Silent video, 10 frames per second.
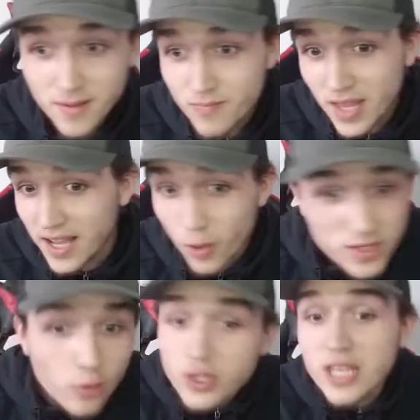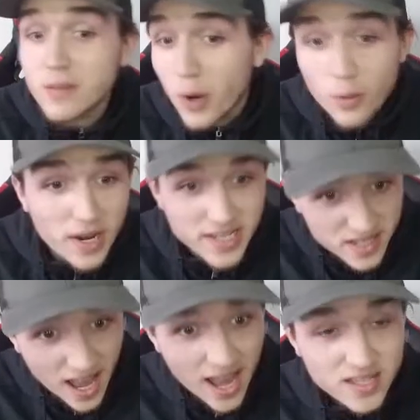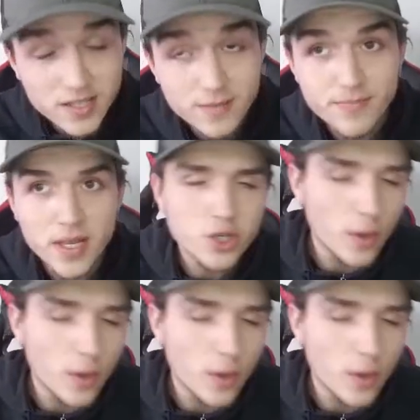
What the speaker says: So I don't see the point where he starts. So